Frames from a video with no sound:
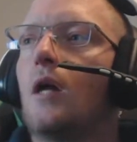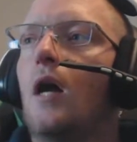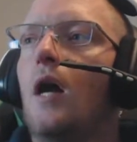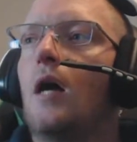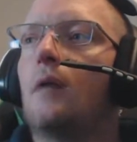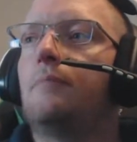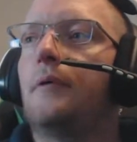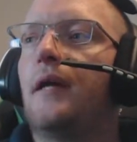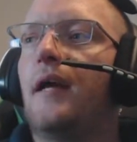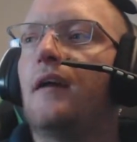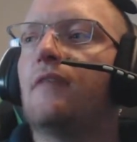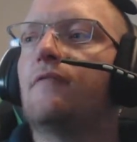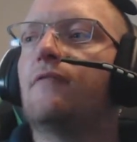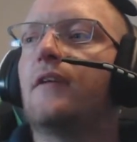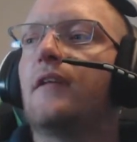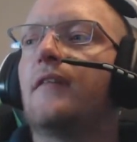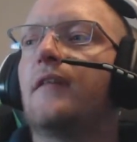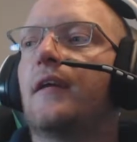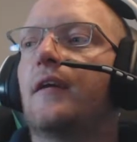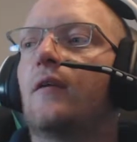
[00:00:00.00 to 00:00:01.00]
up
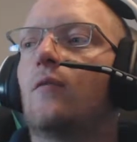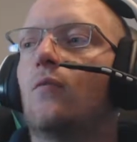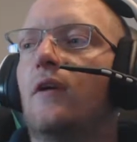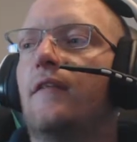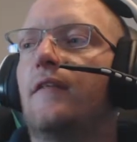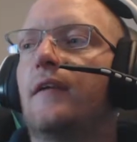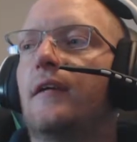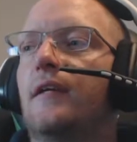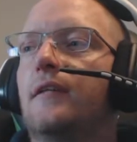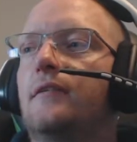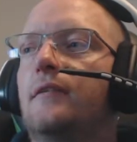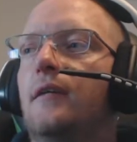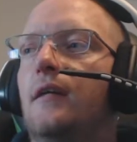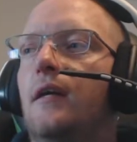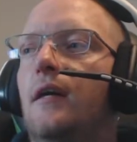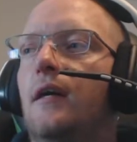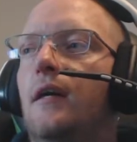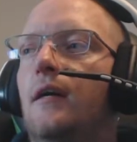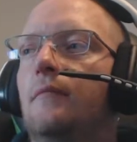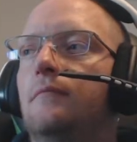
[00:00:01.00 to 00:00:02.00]
everything with it,
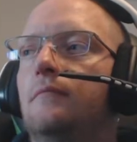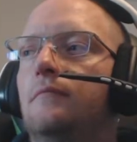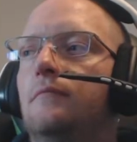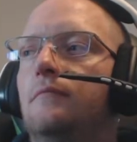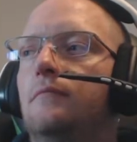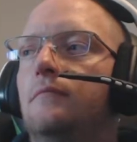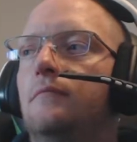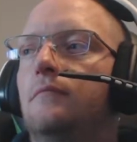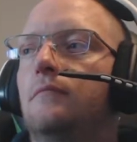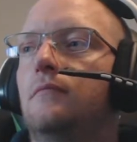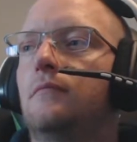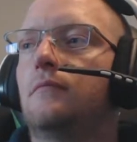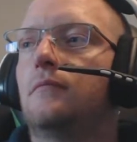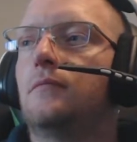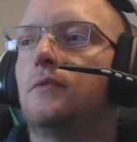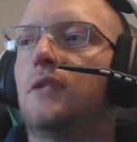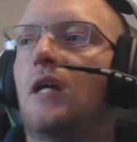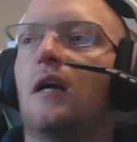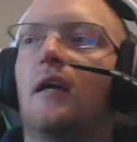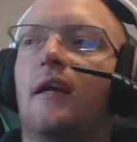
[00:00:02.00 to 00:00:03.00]

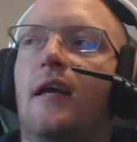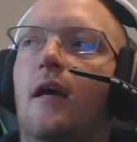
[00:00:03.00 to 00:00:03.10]
not